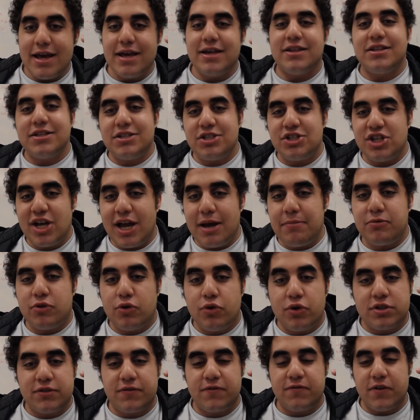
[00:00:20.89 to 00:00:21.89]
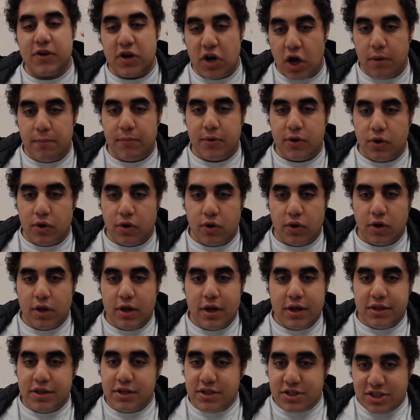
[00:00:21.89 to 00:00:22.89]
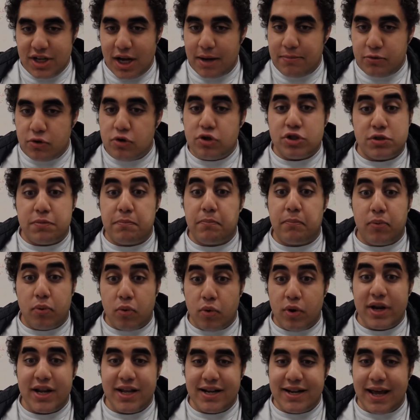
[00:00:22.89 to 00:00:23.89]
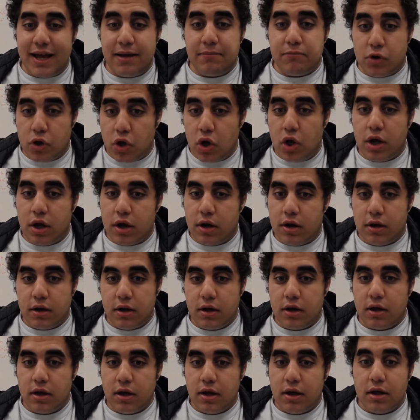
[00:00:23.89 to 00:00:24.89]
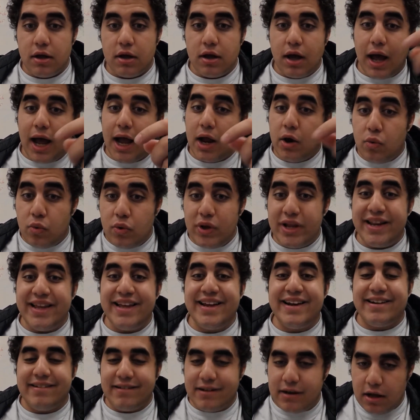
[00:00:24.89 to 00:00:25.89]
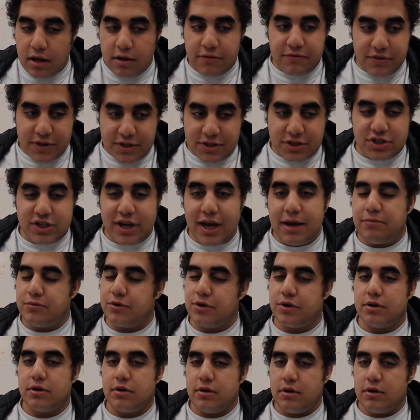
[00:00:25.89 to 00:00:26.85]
This chapter is phenomenal. This chapter is pretty damn good. I really love this chapter.